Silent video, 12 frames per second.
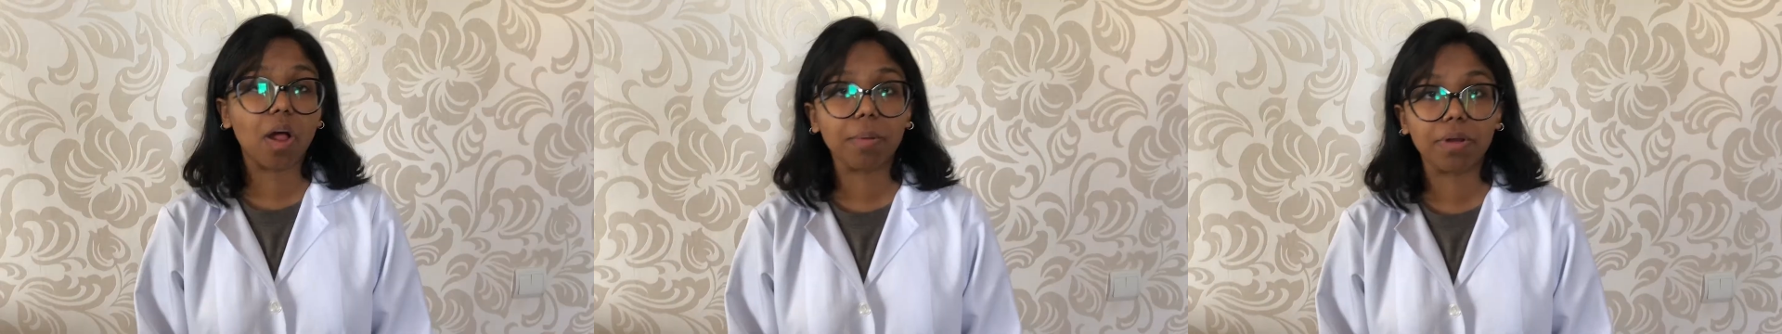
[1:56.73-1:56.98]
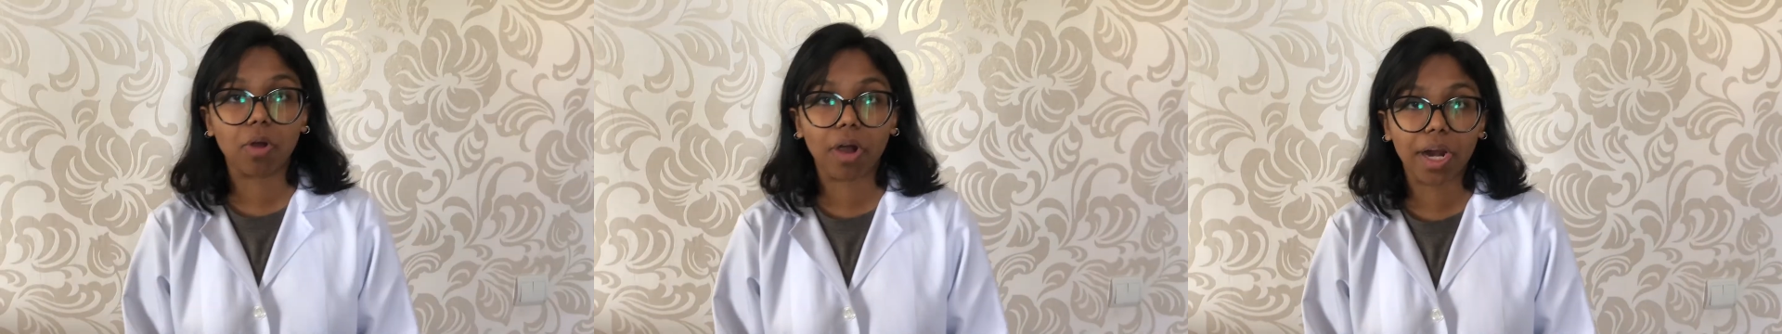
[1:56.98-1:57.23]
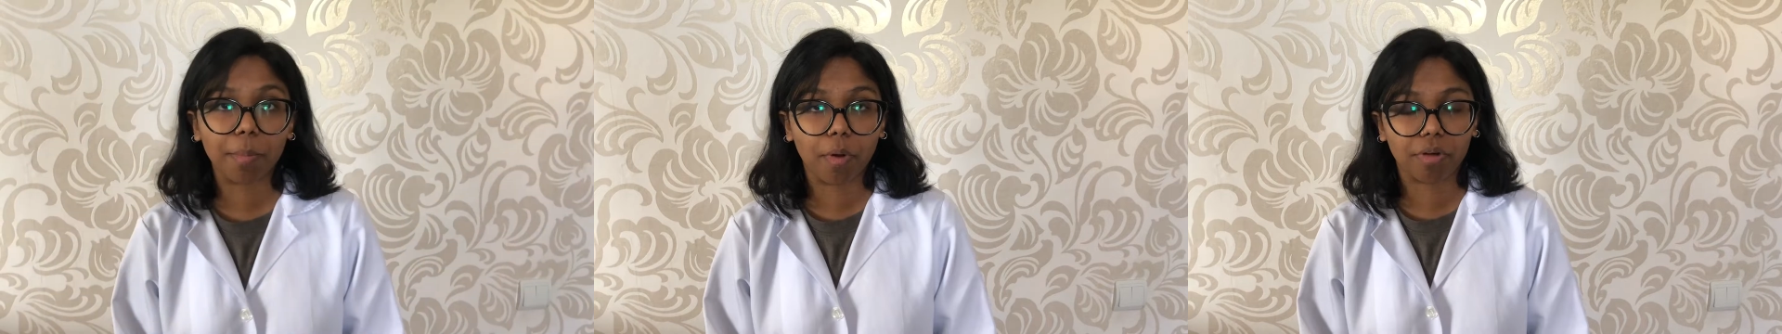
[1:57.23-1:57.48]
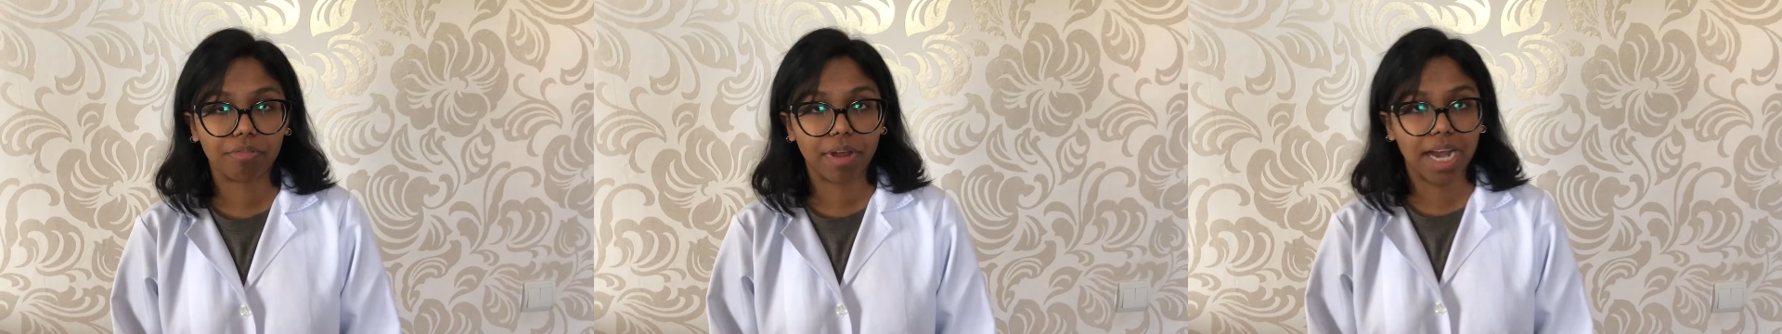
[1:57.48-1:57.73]
we're talking
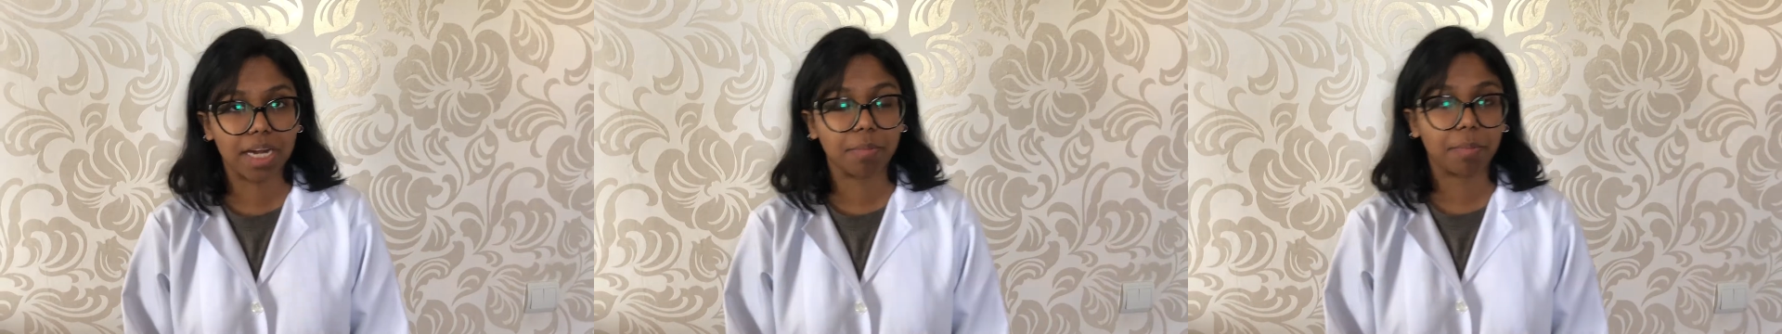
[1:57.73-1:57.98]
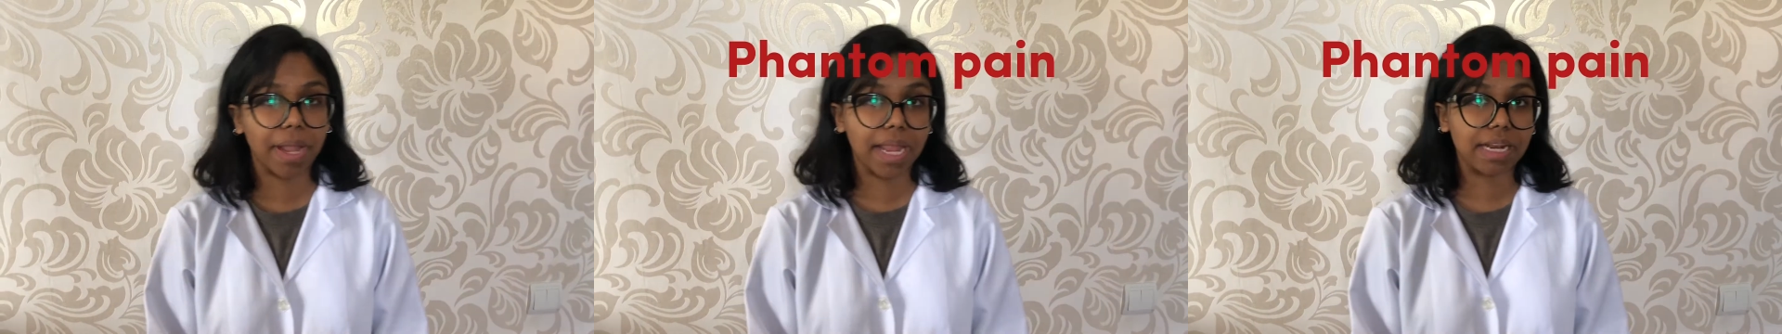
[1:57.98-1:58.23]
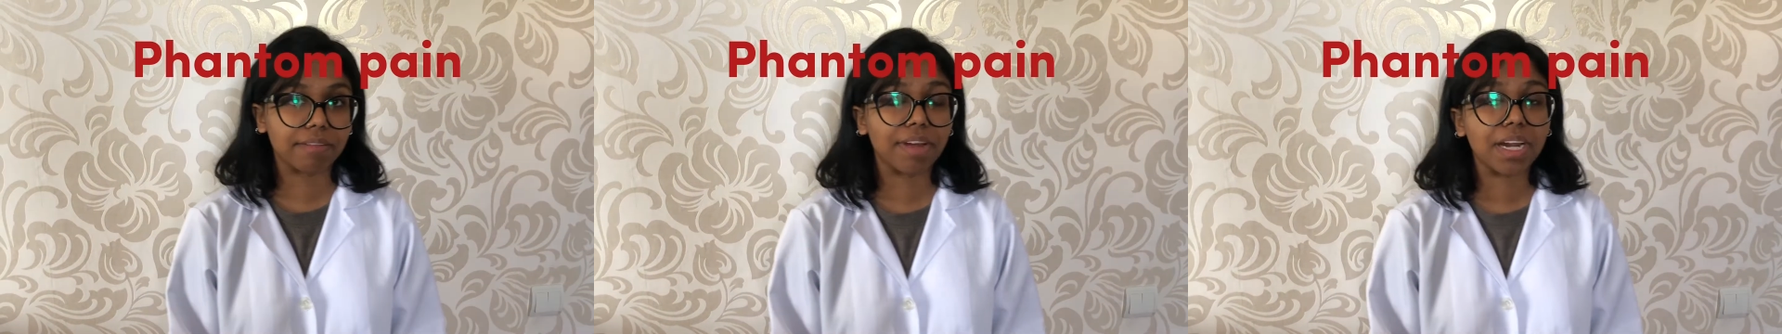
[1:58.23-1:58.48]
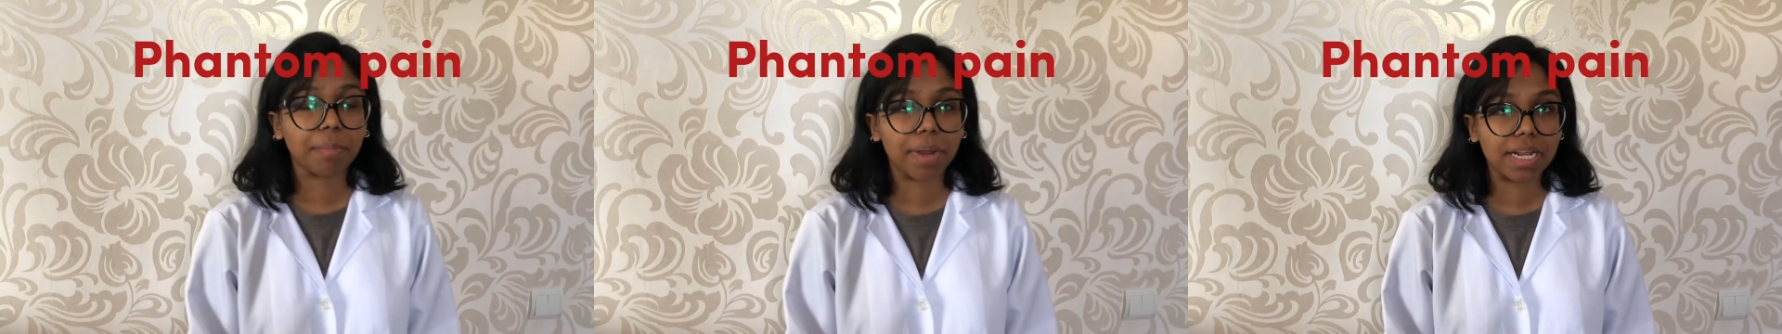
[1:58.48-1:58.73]
about phantom pain.
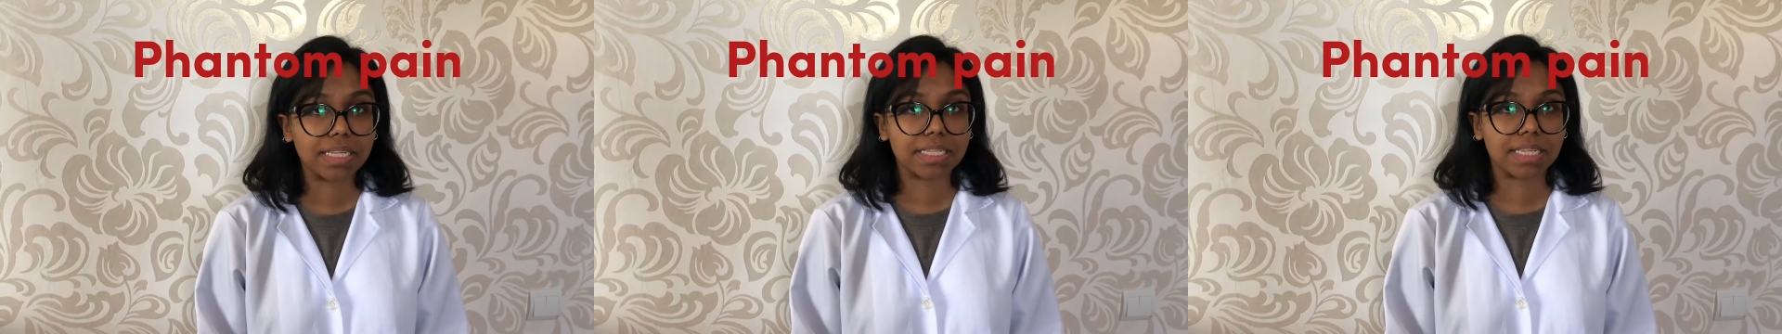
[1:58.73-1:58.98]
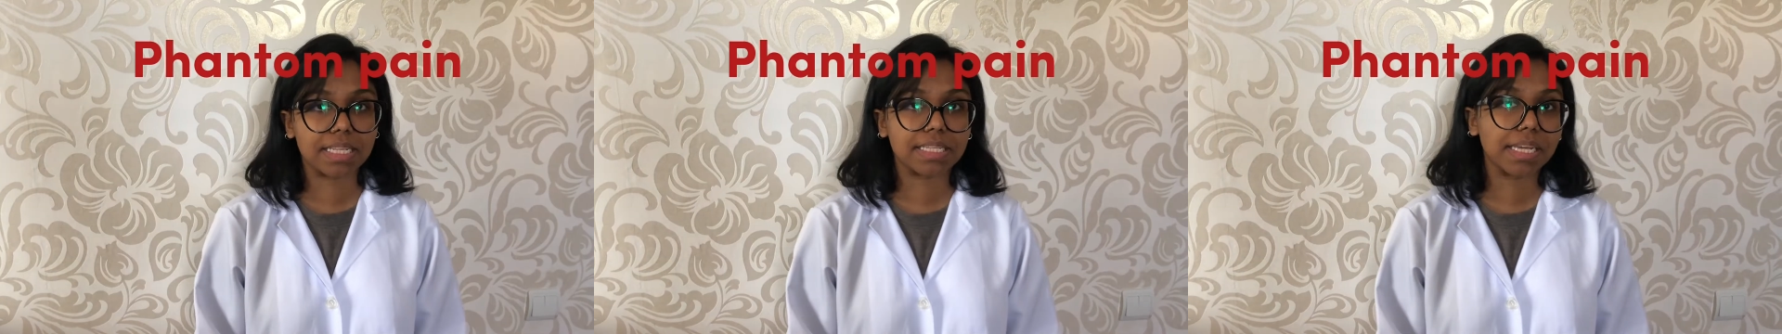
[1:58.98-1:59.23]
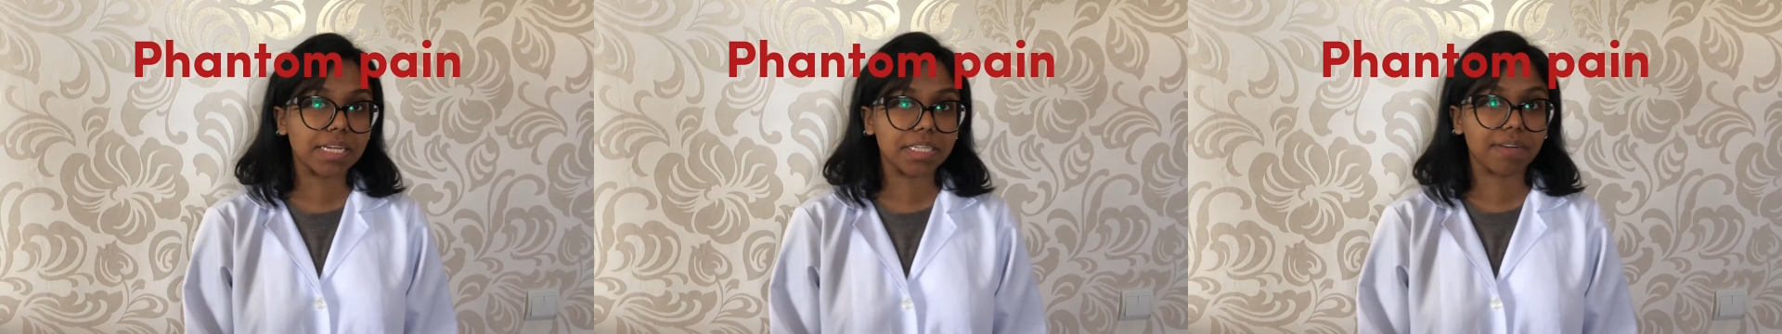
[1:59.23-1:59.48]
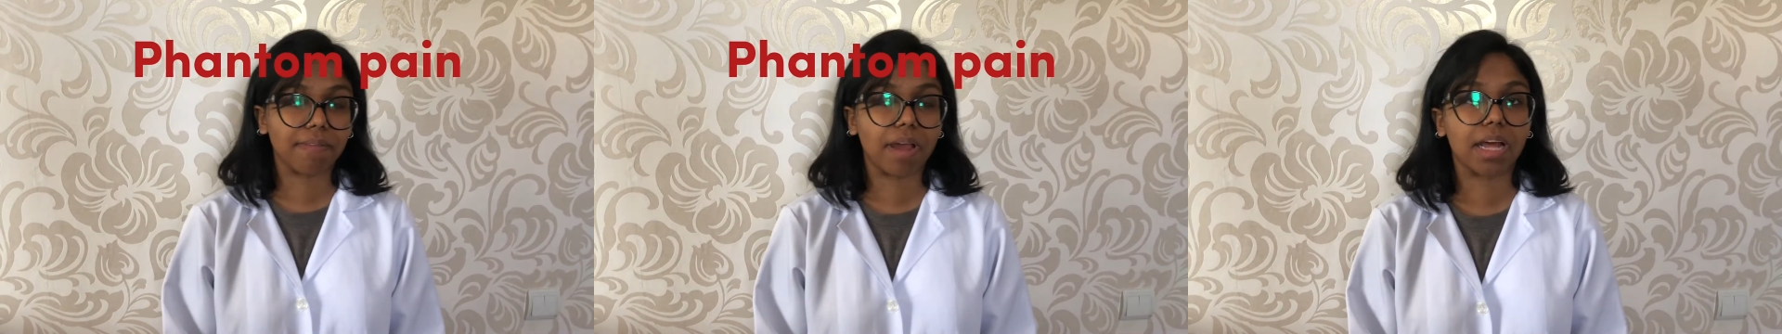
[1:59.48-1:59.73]
Phantom pain is a
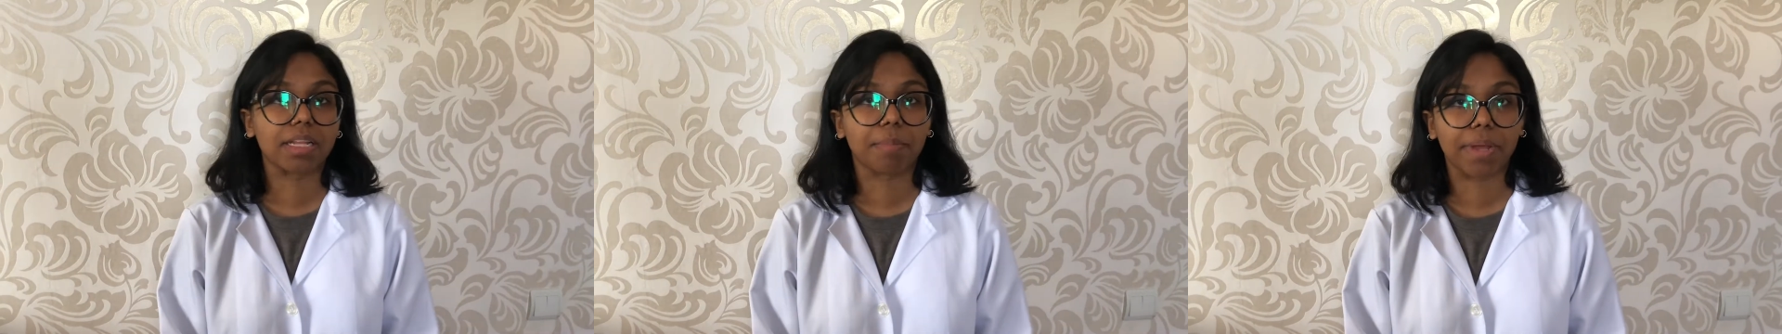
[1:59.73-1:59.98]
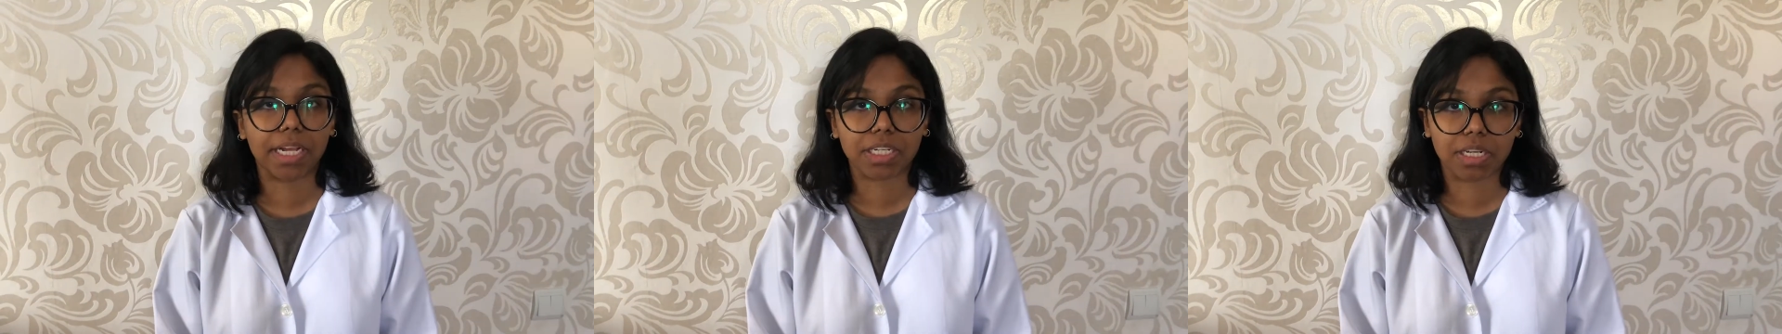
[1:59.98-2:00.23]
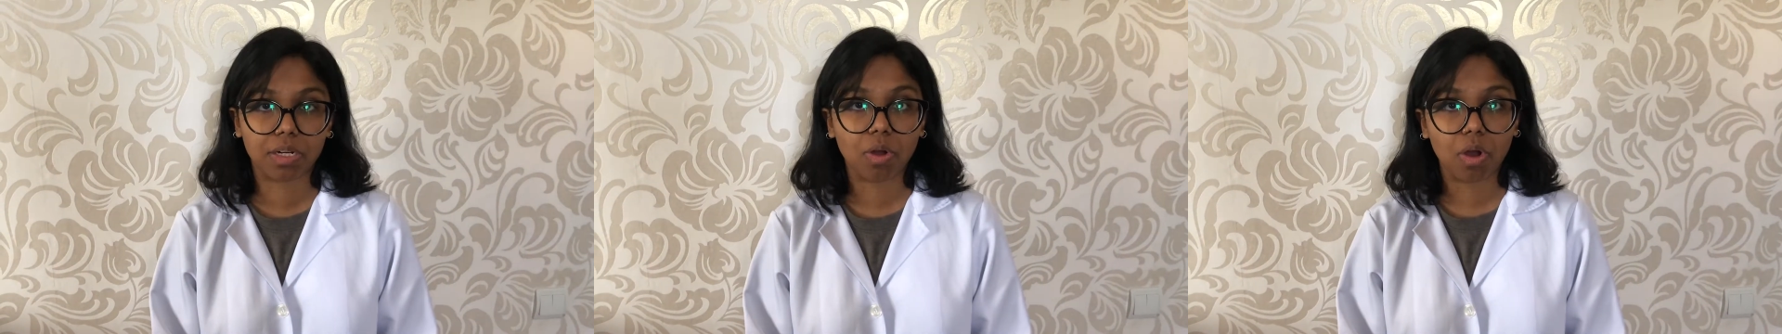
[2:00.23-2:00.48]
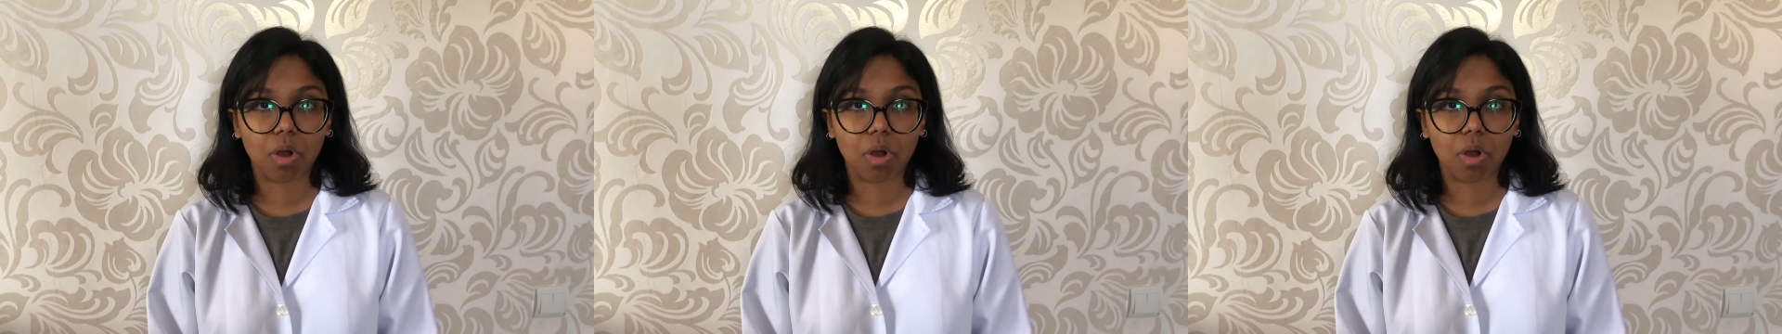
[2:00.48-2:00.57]
sensation where the patient